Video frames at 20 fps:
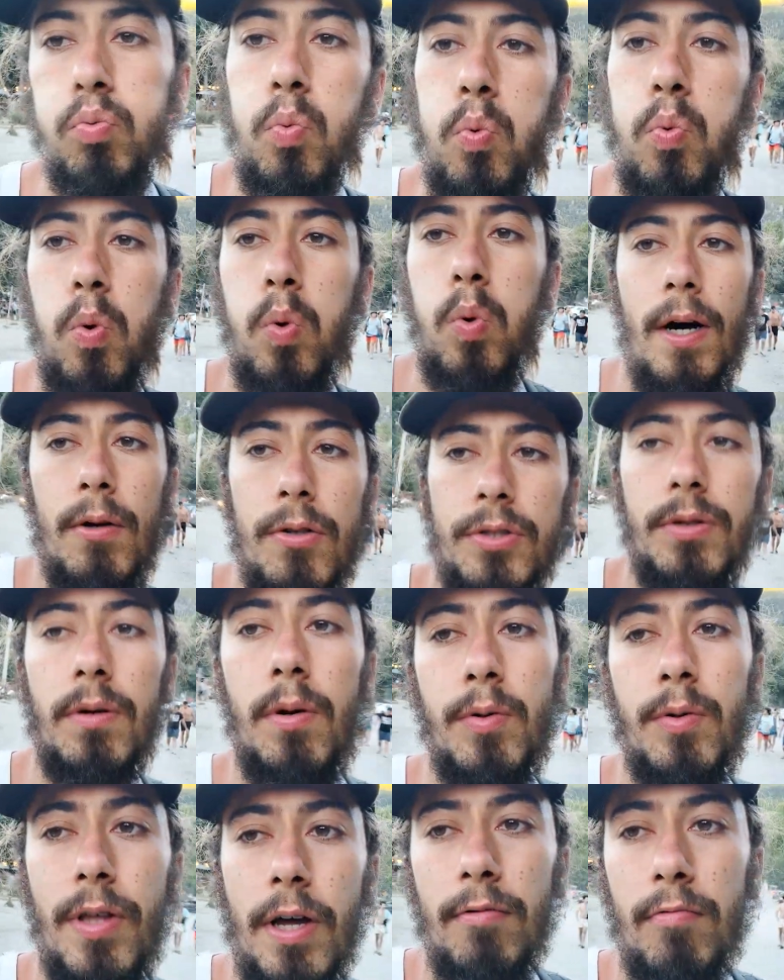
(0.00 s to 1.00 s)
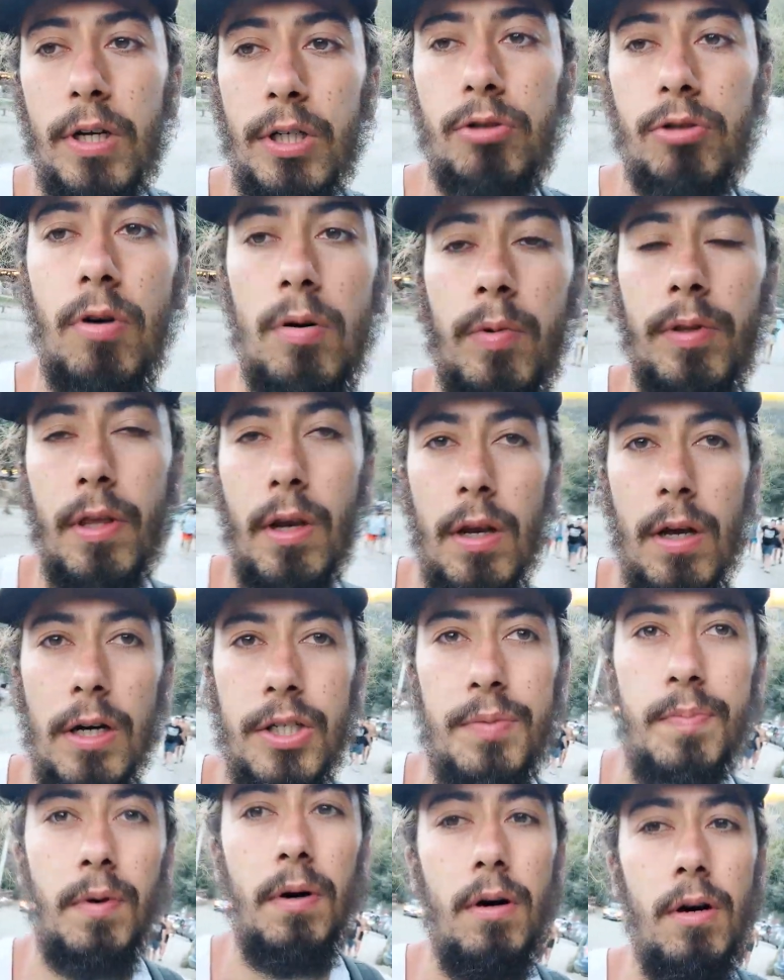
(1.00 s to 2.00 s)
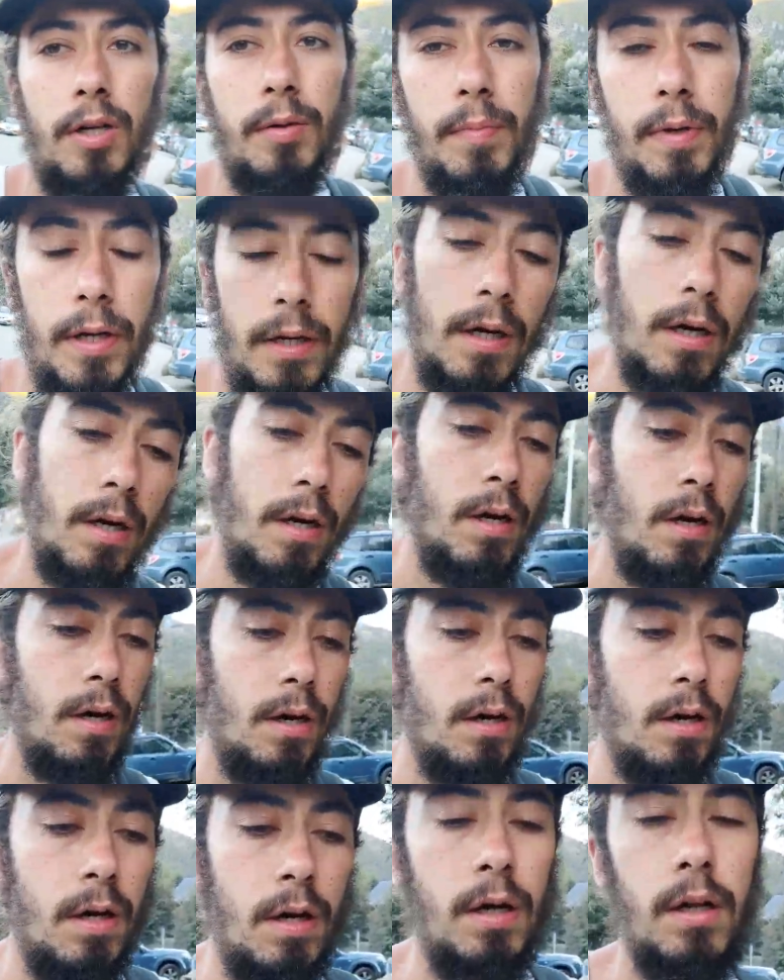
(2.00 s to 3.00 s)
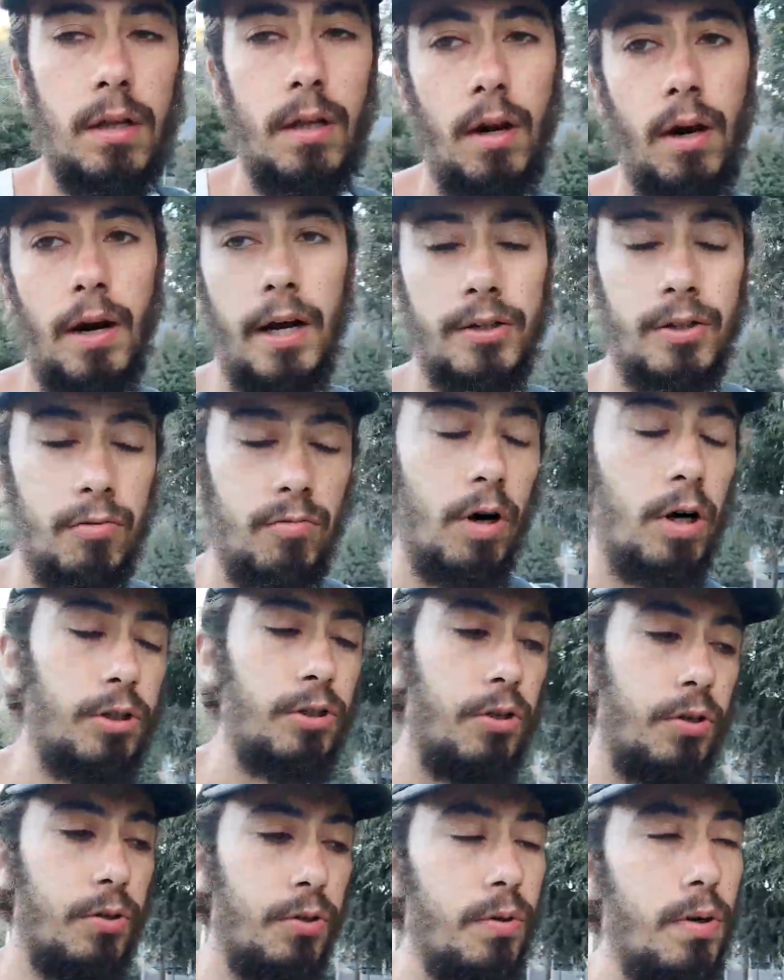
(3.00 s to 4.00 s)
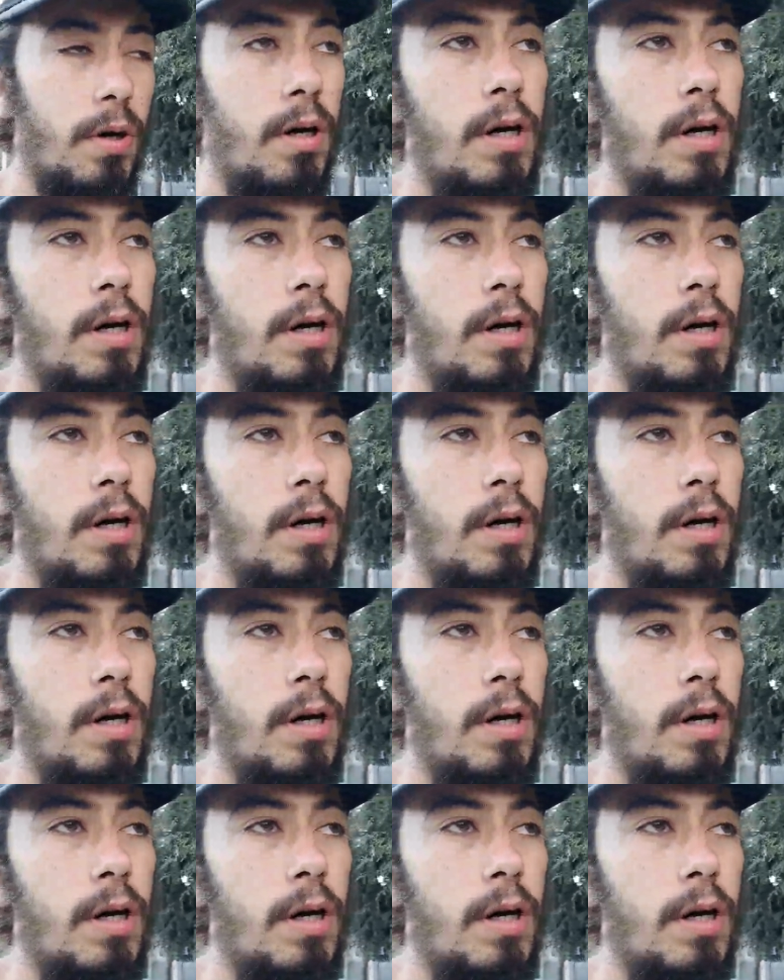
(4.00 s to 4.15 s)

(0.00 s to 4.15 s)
Wow, so it was that restaurant with the lights behind me that I had to rush to.